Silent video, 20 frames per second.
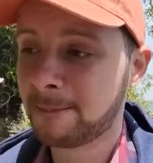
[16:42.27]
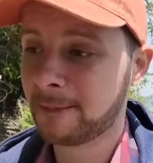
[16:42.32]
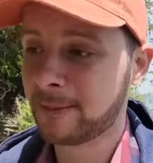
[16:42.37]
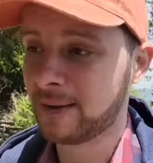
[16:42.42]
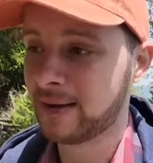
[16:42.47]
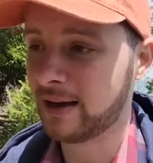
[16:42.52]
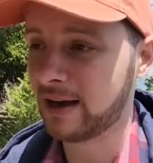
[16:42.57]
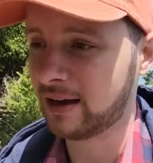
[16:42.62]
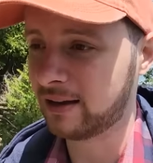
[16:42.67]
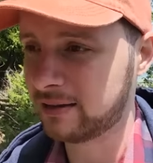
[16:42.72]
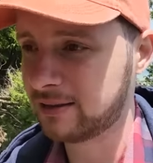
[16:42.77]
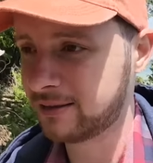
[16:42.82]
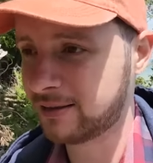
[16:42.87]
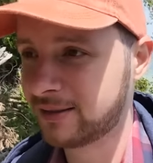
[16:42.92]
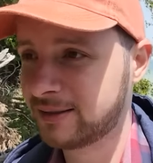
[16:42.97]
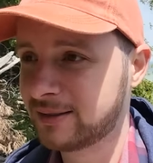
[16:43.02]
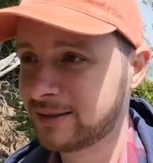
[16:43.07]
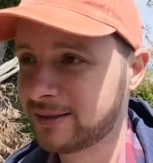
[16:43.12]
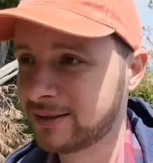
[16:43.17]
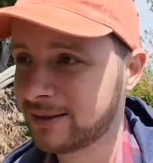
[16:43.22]
Yeah.
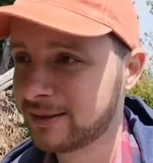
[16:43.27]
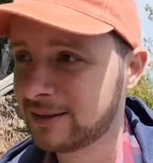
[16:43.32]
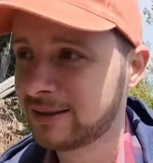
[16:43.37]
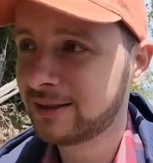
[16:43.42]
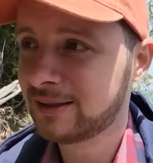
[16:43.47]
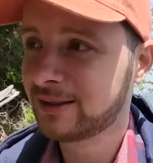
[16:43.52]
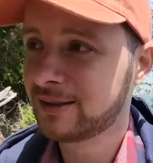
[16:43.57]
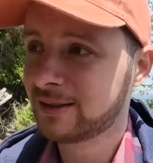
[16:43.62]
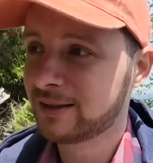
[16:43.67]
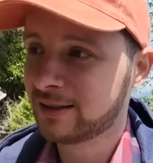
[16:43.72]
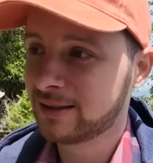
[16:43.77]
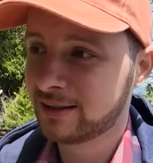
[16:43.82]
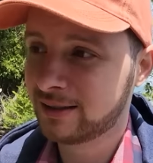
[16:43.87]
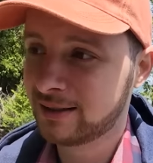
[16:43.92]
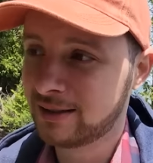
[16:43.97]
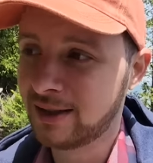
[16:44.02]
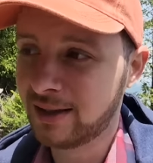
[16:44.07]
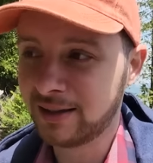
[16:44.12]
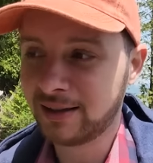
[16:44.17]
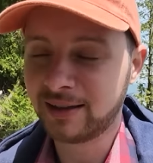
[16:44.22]

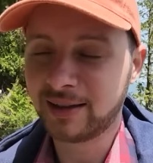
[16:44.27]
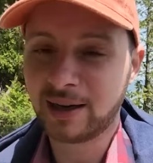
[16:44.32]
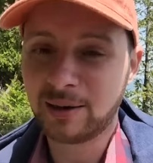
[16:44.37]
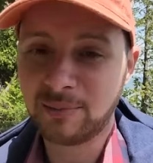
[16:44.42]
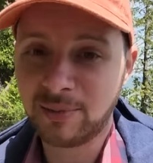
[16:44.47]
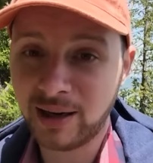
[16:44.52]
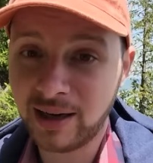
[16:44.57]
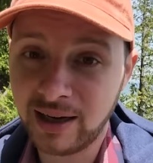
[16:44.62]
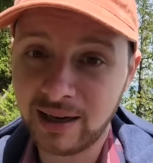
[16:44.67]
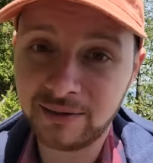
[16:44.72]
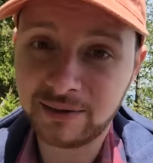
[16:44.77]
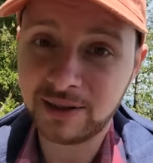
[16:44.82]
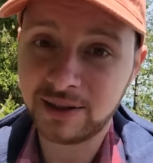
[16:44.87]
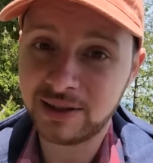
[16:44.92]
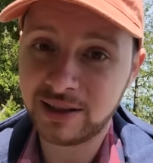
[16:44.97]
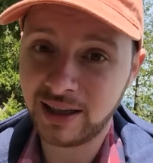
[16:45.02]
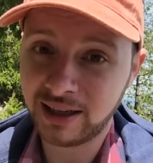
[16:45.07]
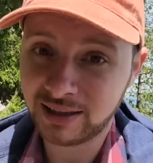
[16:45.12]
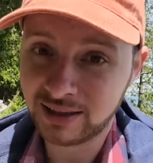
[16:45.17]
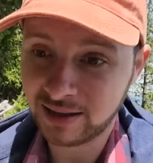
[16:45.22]
I think I might have to
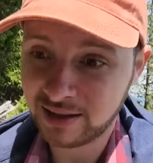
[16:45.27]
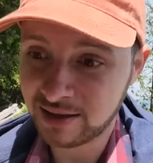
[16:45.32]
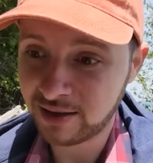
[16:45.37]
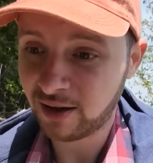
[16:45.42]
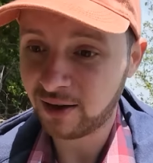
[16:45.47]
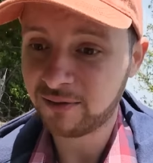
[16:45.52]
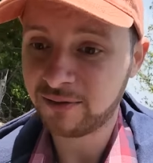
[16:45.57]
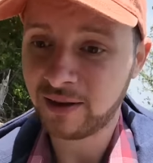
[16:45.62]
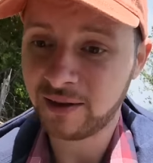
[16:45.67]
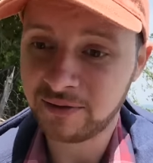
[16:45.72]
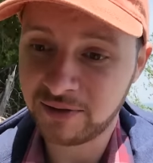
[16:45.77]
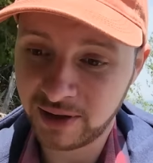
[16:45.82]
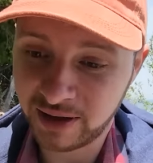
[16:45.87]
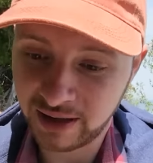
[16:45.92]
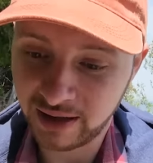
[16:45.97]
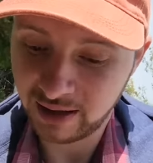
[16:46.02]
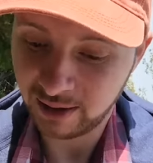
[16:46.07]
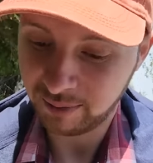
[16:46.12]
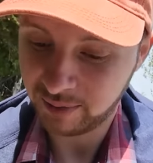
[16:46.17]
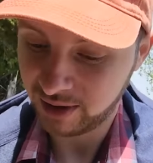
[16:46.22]
take this off after I get
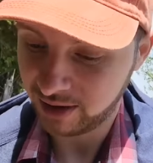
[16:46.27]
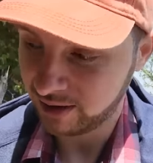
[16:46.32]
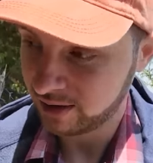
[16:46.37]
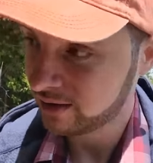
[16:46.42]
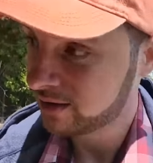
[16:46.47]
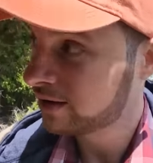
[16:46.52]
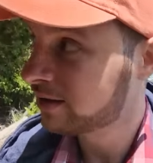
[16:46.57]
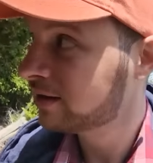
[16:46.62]
up there.